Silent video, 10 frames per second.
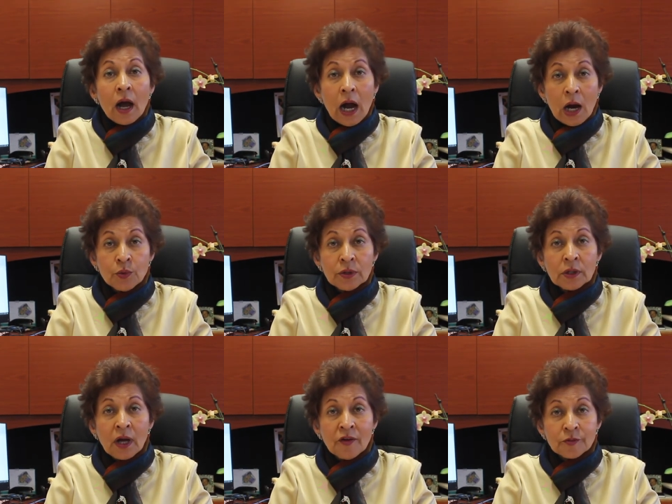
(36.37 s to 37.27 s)
Our
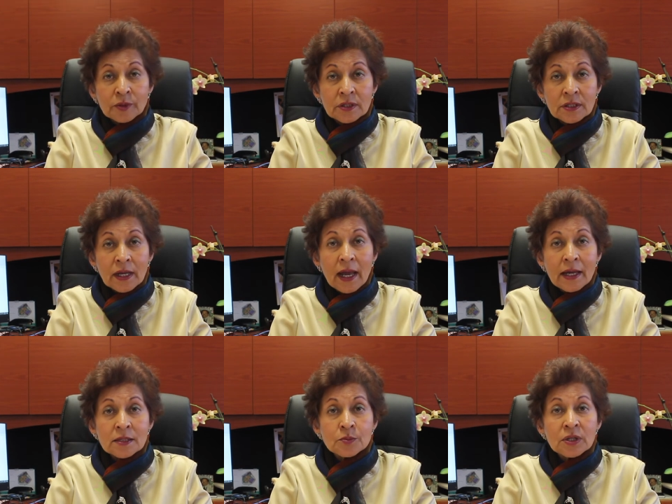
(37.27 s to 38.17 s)
government
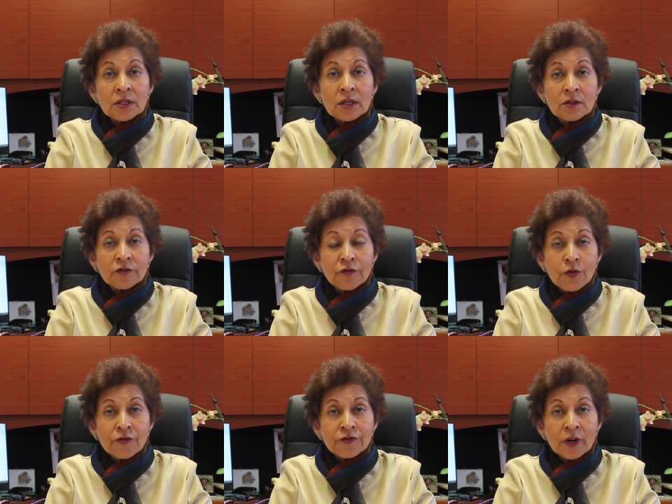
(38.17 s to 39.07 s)
has been in the
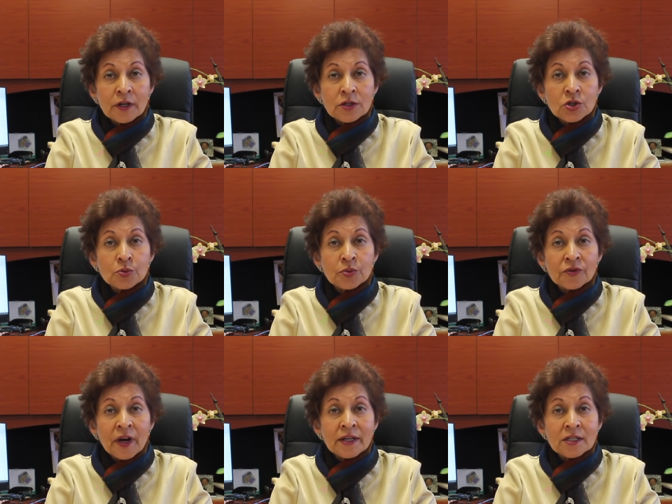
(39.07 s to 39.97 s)
forefront to
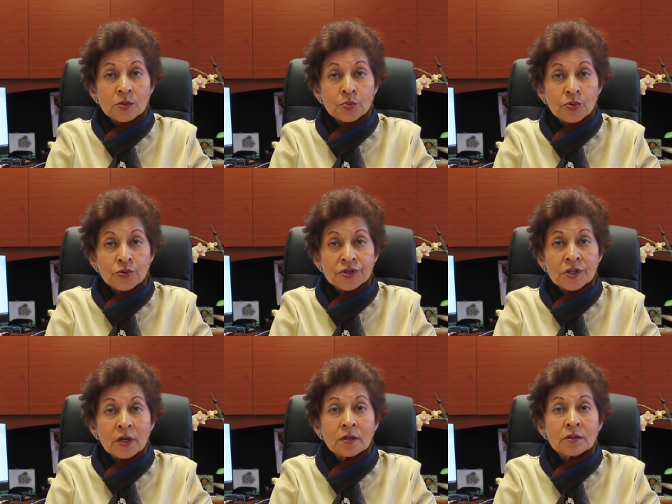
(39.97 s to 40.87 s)
provide support
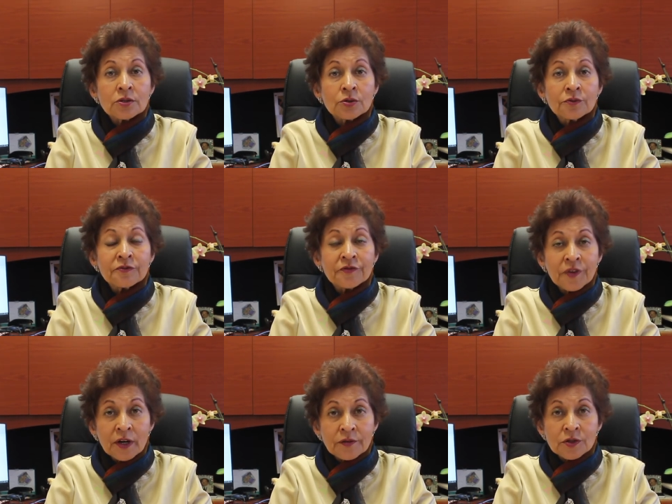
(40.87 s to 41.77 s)
to
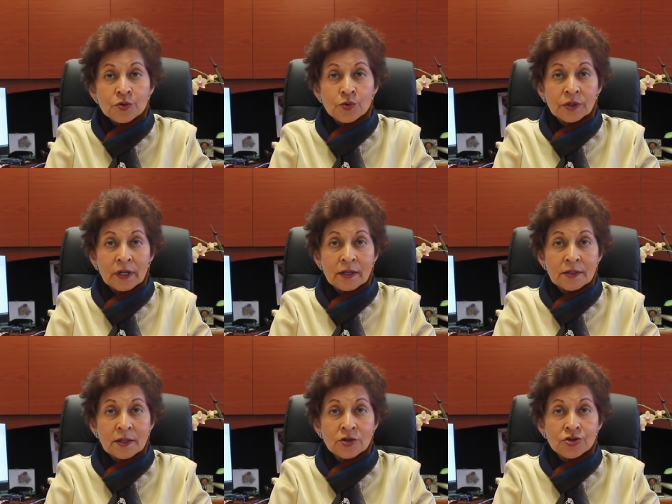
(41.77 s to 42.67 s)
various
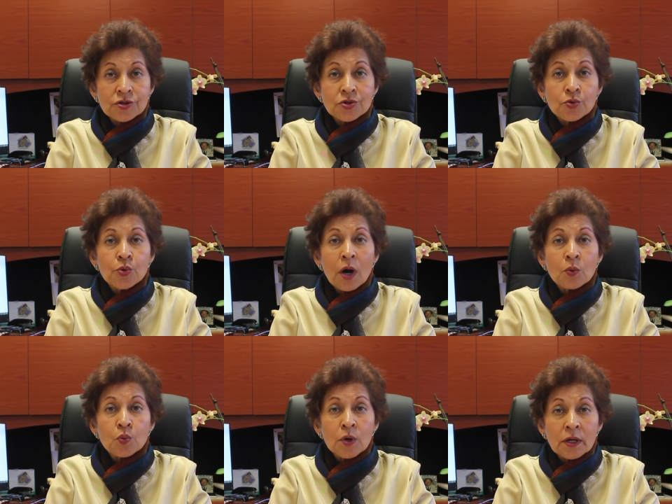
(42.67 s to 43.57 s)
organizations who are
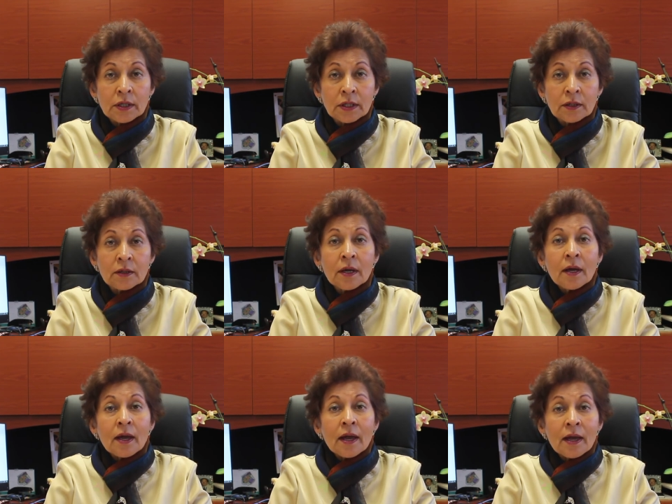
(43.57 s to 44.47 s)
working
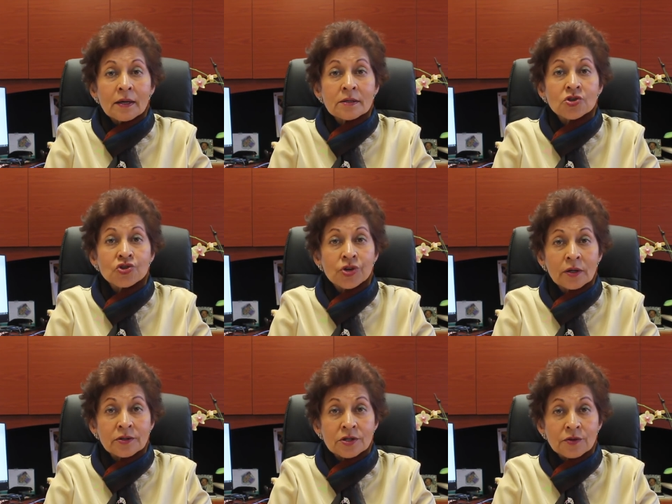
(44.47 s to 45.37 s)
as
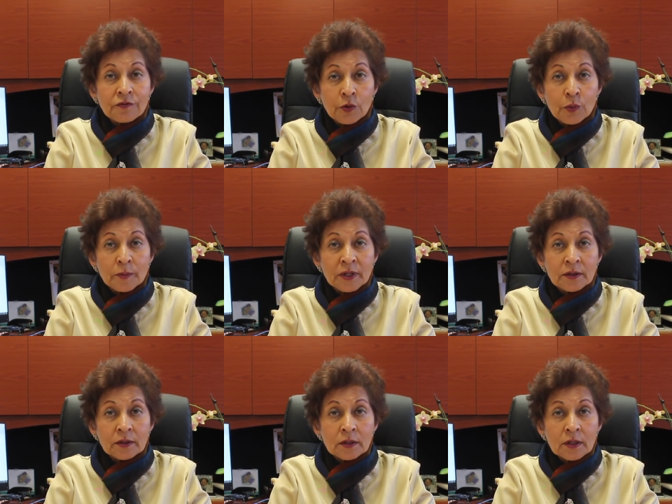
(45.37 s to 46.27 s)
shelters for women.